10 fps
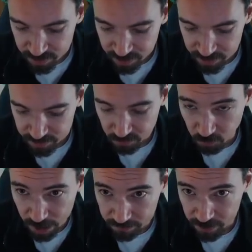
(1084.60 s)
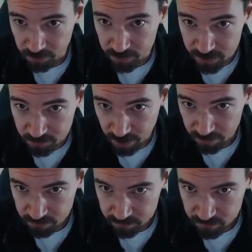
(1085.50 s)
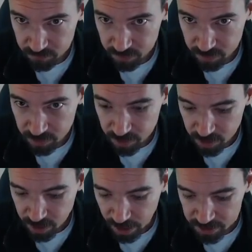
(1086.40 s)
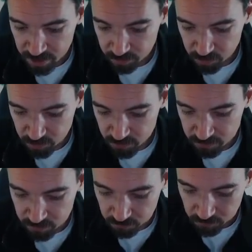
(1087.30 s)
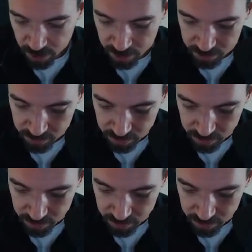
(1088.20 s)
is the y value in this graph. As I approach from the right,